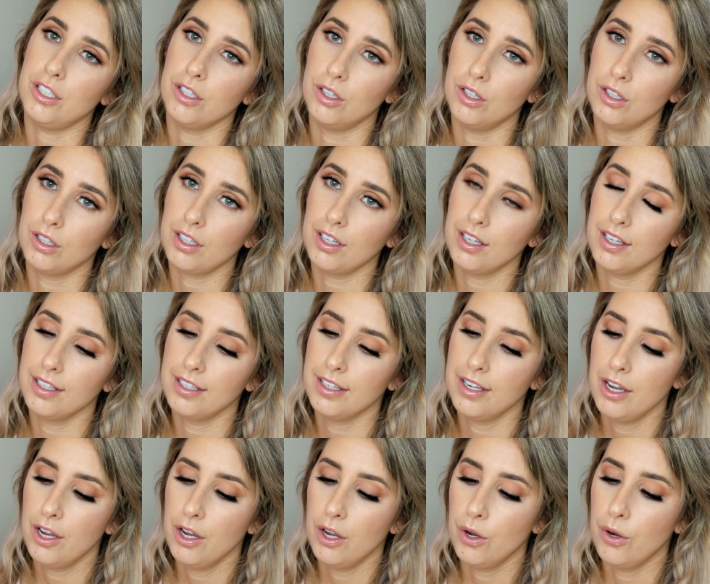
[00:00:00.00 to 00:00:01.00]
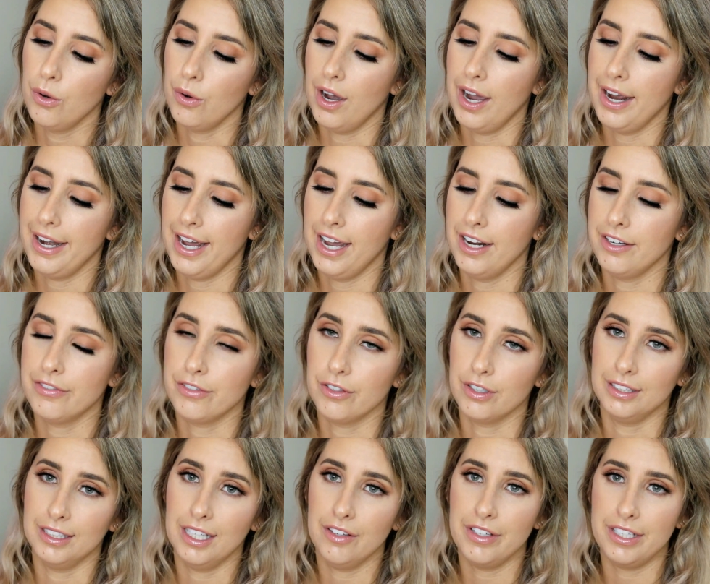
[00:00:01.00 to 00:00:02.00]
dog, who I'd had for
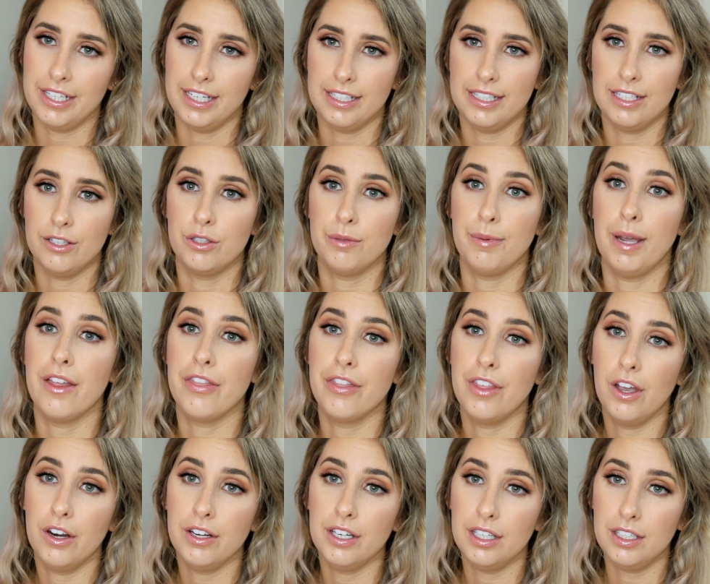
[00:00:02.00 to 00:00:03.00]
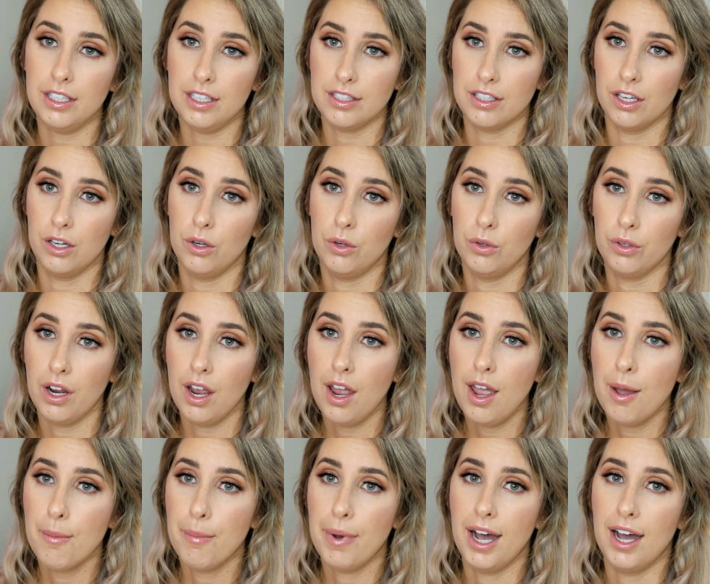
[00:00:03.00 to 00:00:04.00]
11 years, he was about 13 years old,
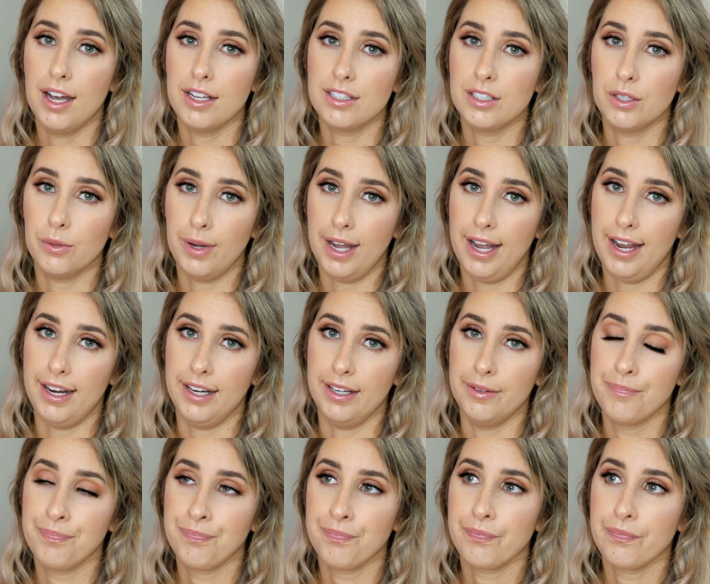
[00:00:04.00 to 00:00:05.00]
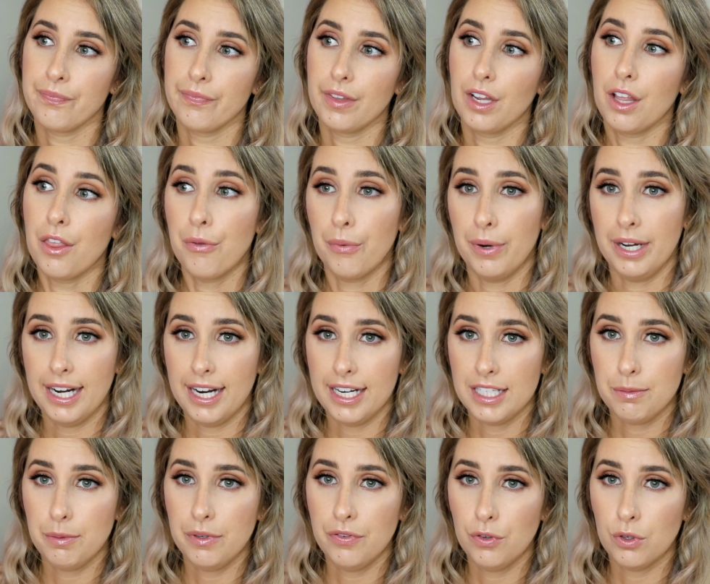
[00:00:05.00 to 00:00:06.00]
passed away 3
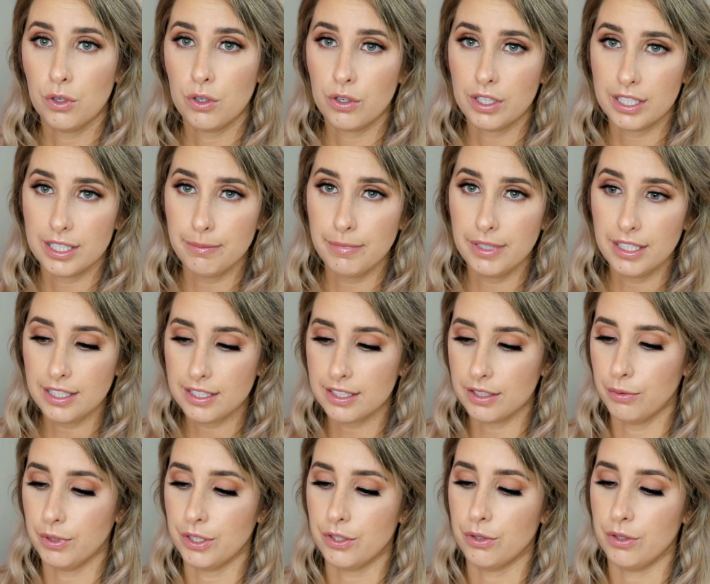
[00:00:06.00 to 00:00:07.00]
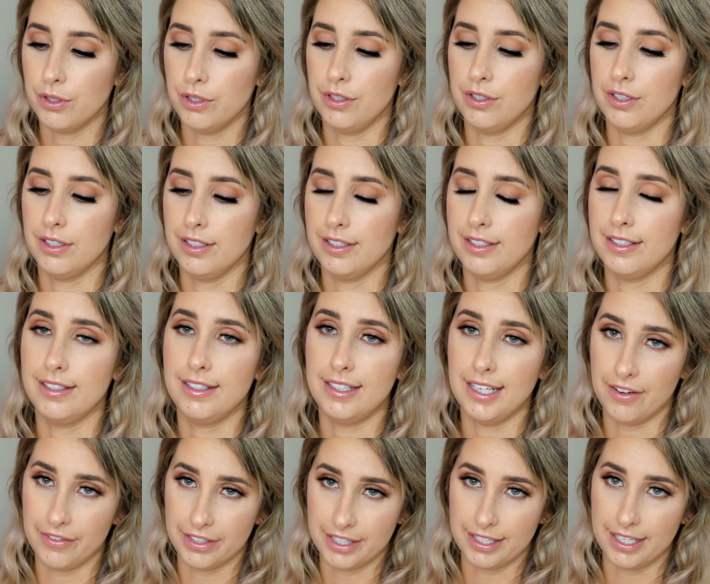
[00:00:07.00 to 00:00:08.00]
days before Christmas, which was
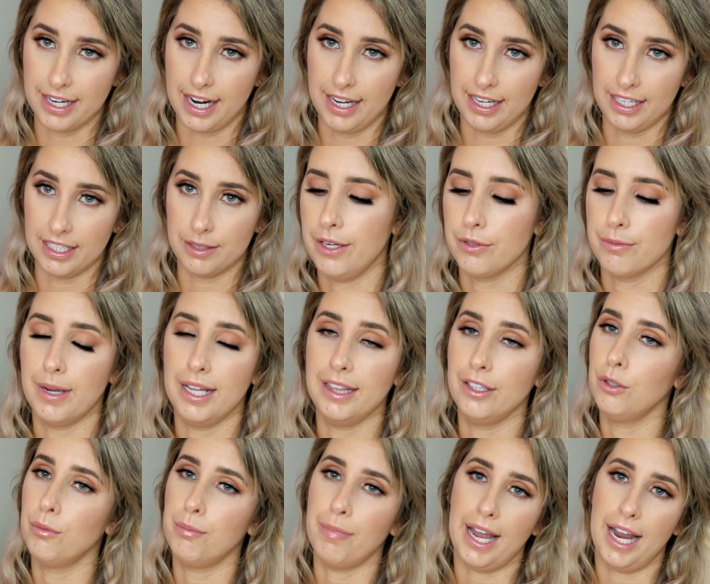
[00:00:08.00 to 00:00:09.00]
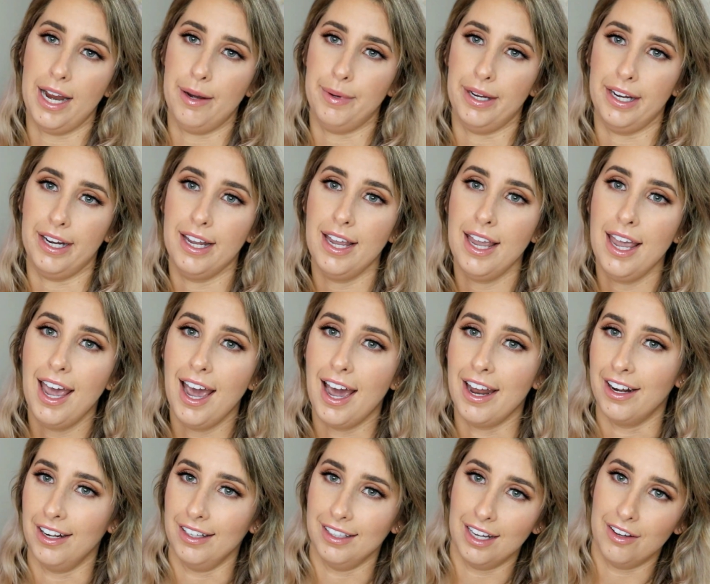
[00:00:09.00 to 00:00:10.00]
devastating. He was my little baby,
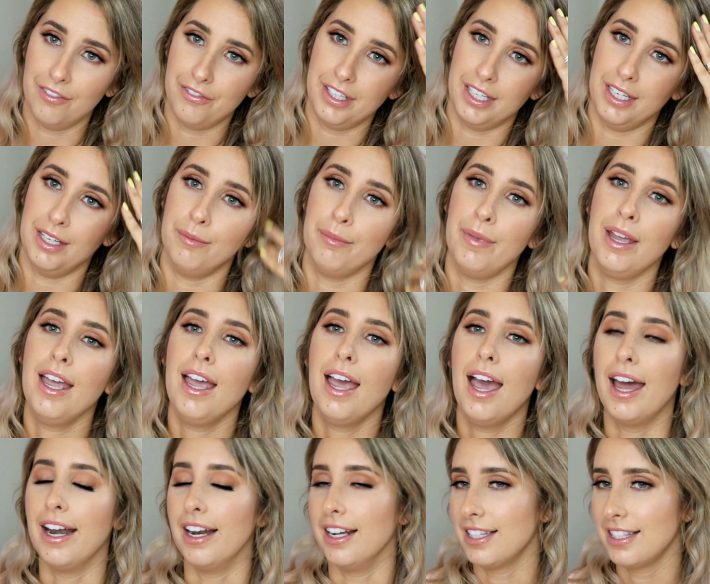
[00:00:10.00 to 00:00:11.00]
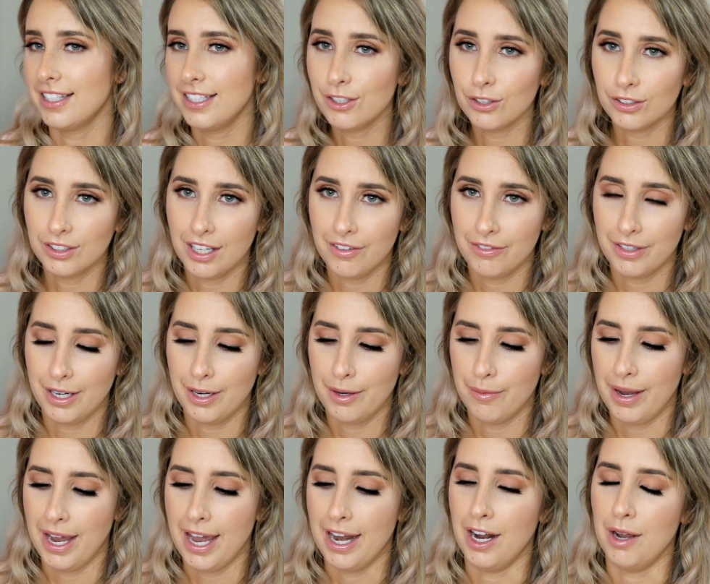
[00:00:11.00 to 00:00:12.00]
and I loved him, and I still love
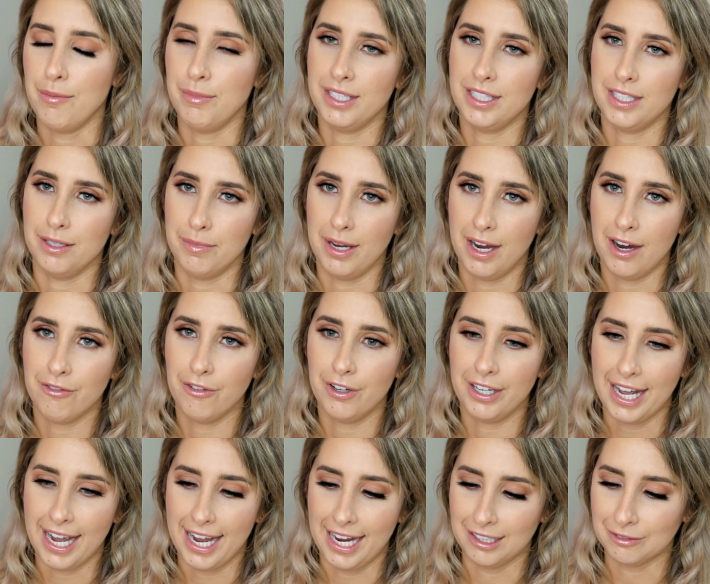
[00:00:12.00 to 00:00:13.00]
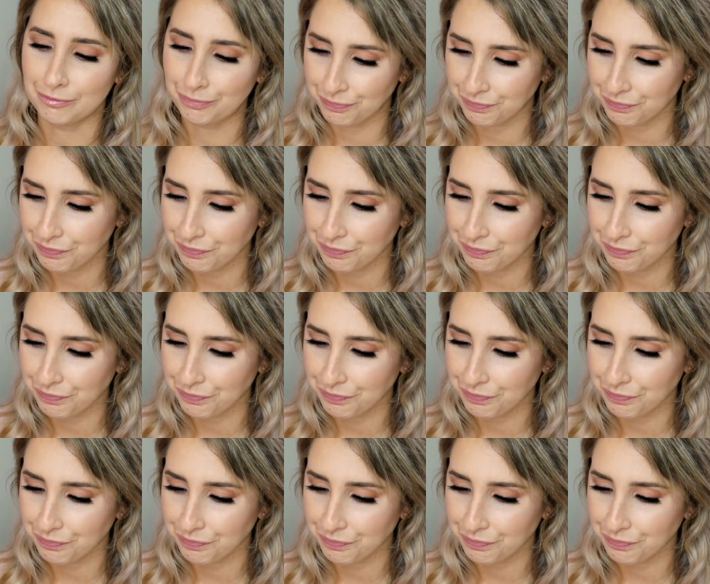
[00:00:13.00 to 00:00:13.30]
him, and I miss him every day.